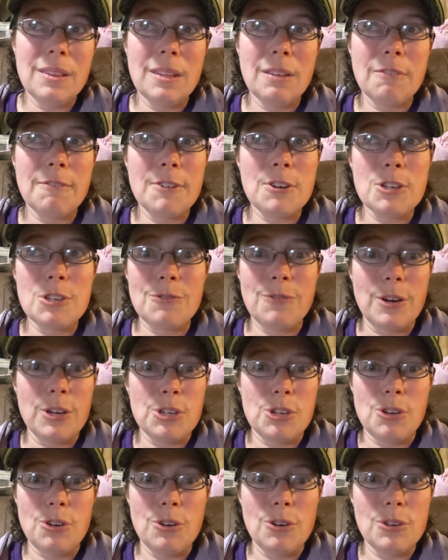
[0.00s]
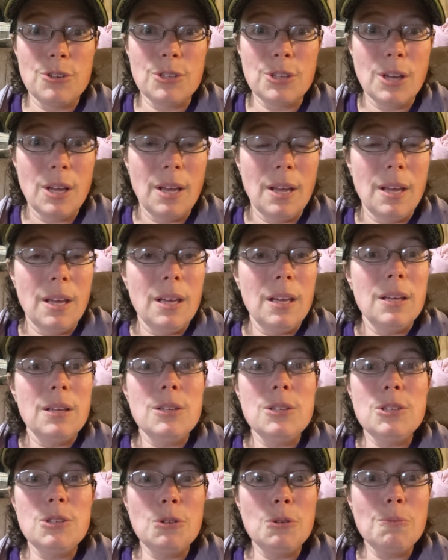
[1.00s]
The first fresheners
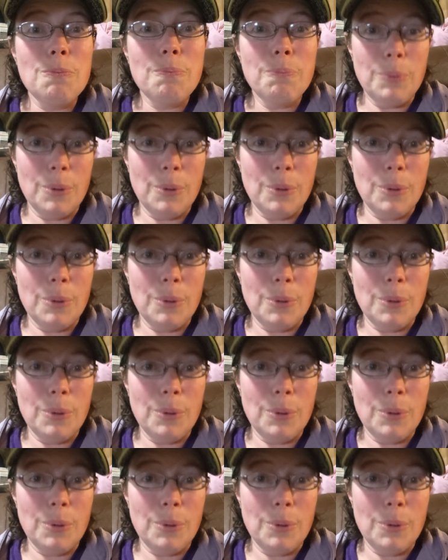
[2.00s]
do